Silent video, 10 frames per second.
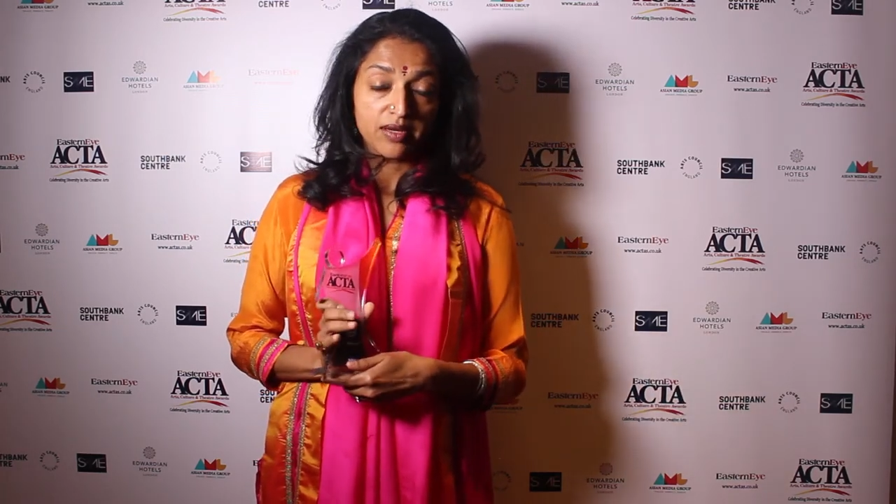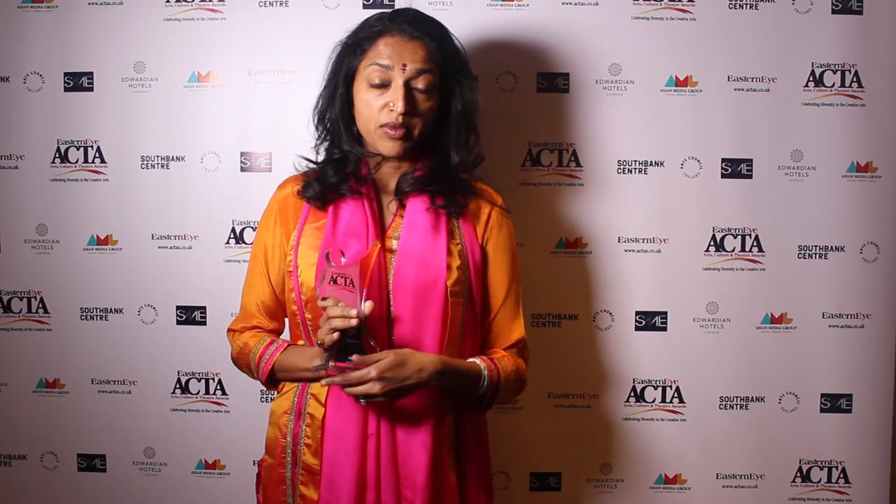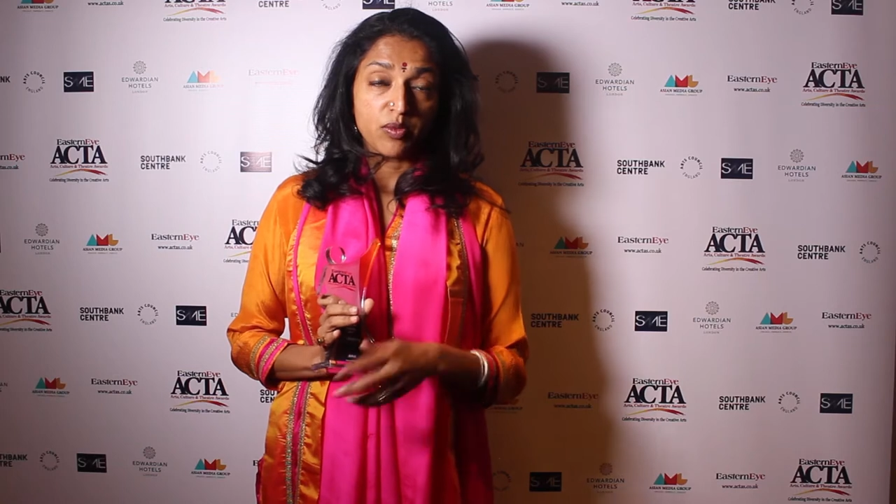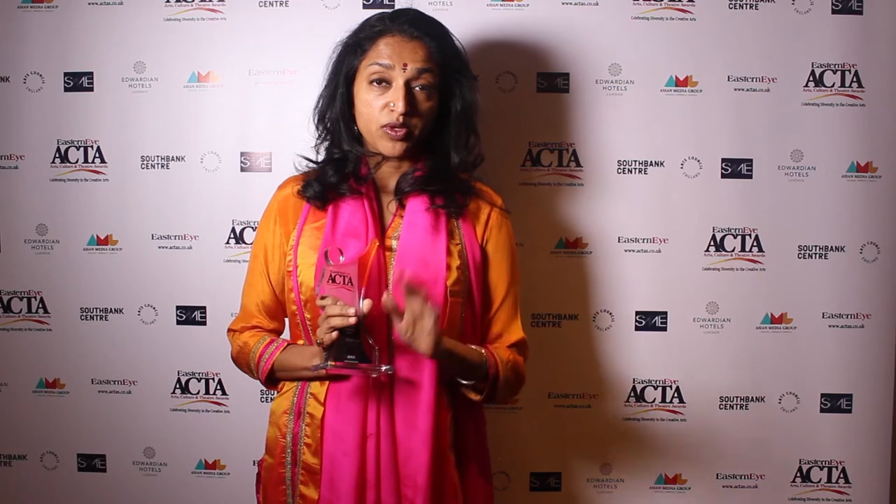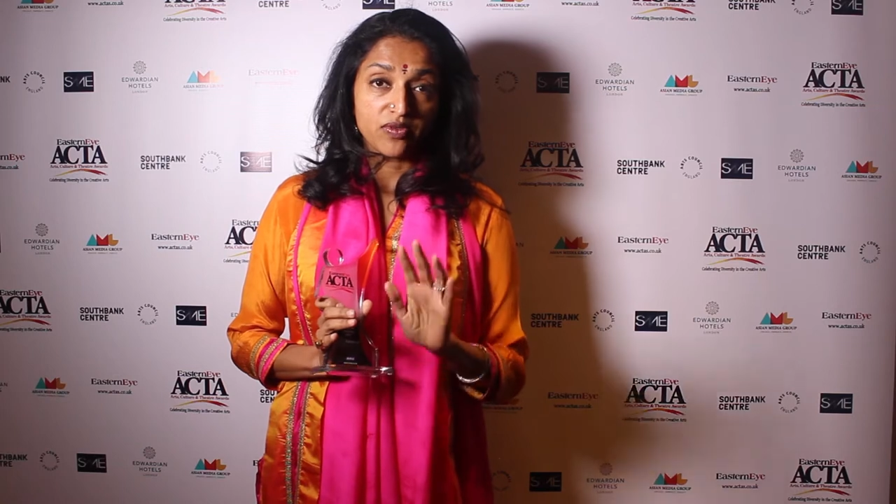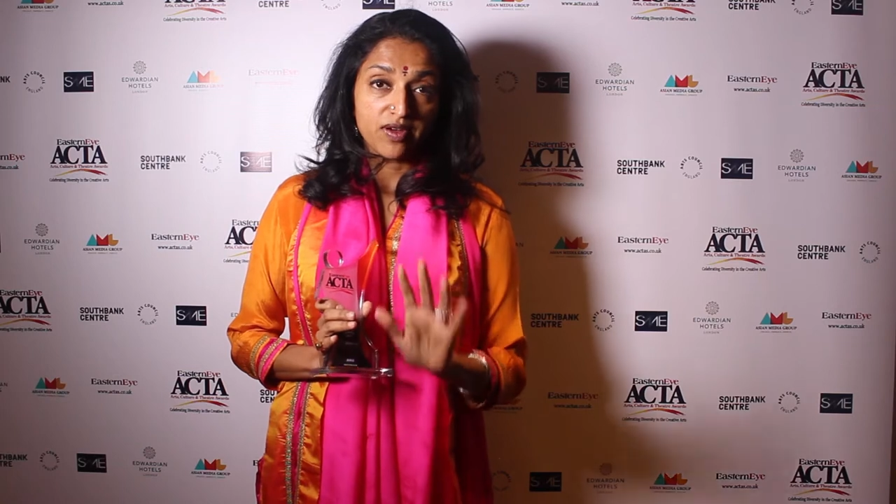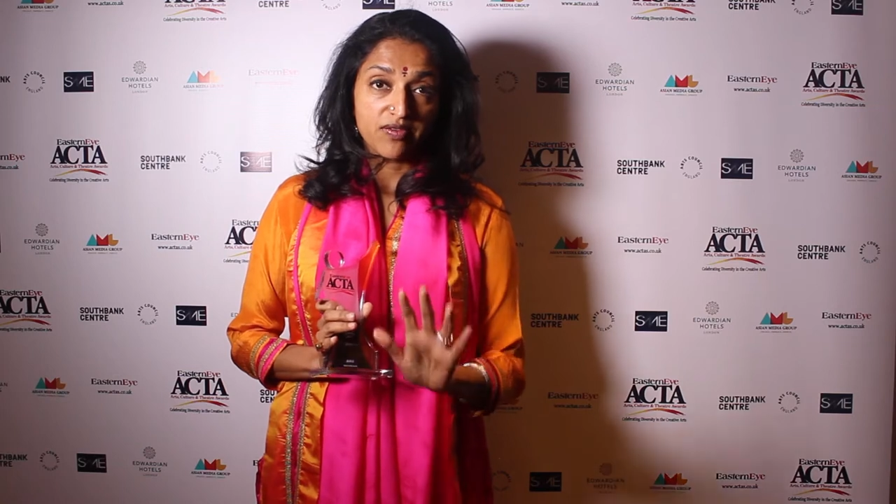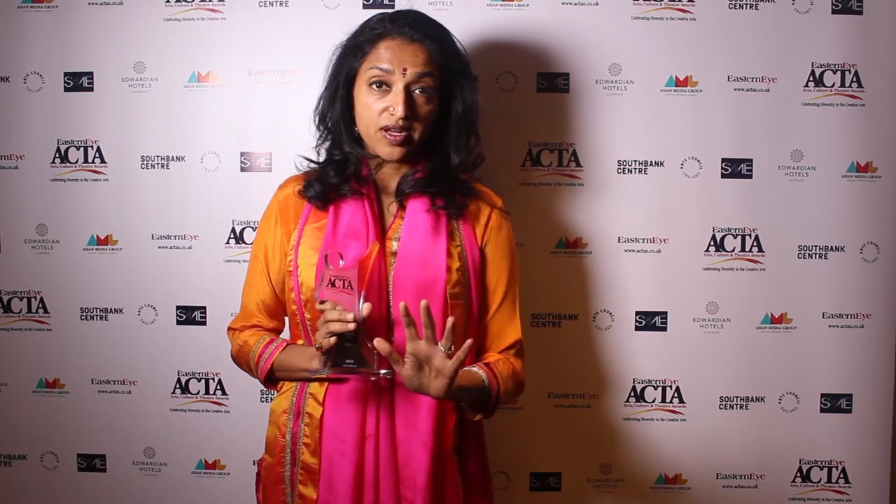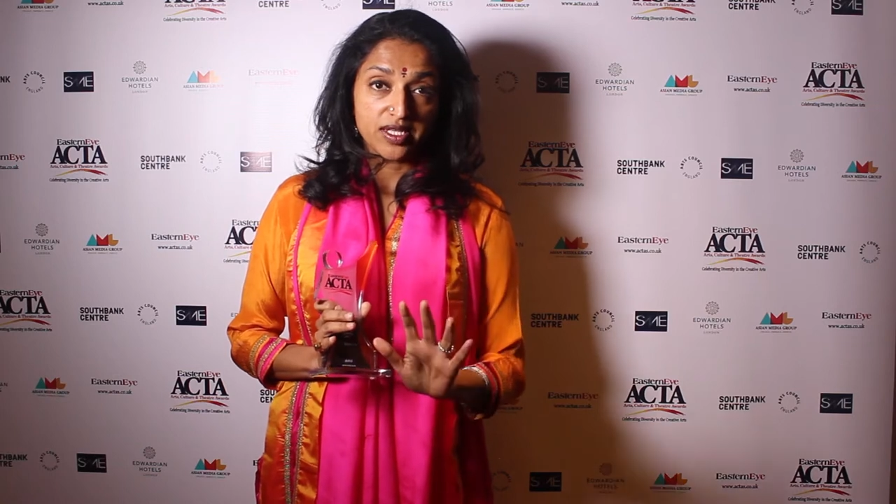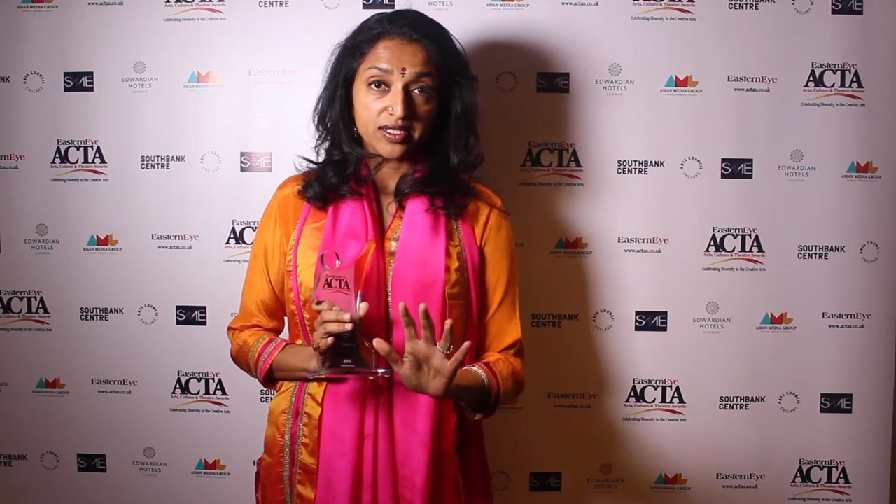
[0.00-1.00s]
Mommy, you're very
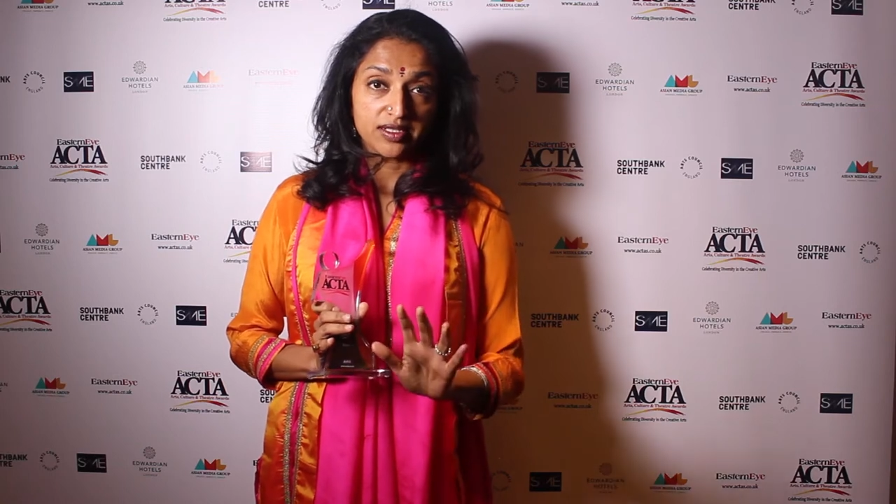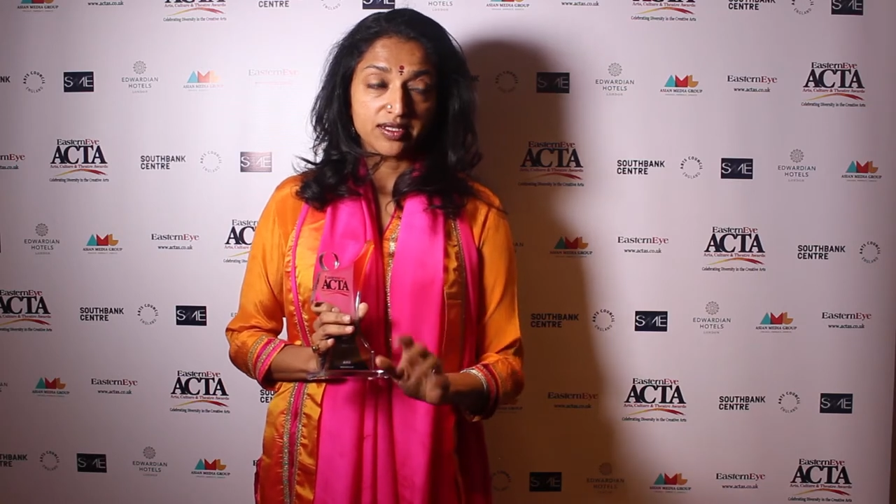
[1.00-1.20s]
funny.